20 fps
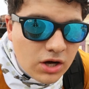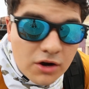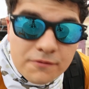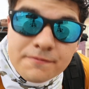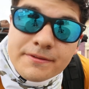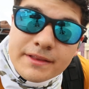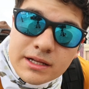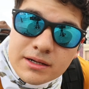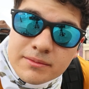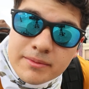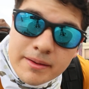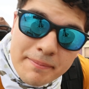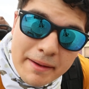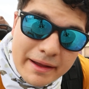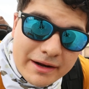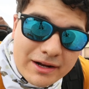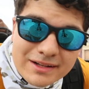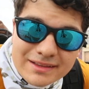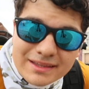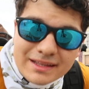Hopefully it'll be
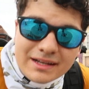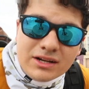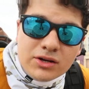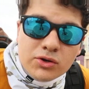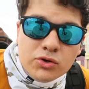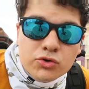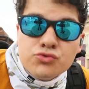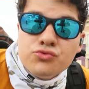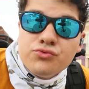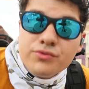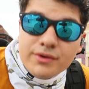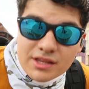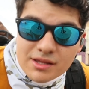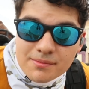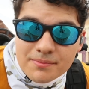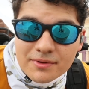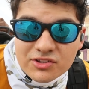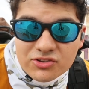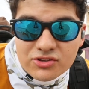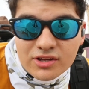better at dinner. It was
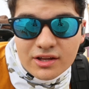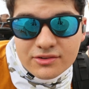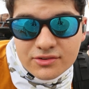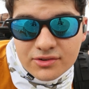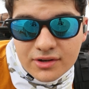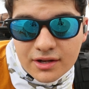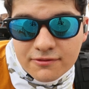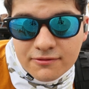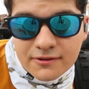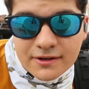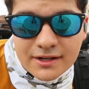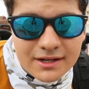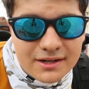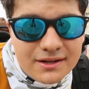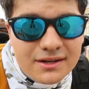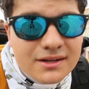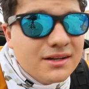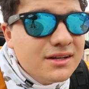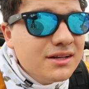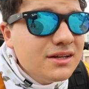really busy yesterday for
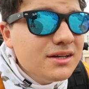dinner.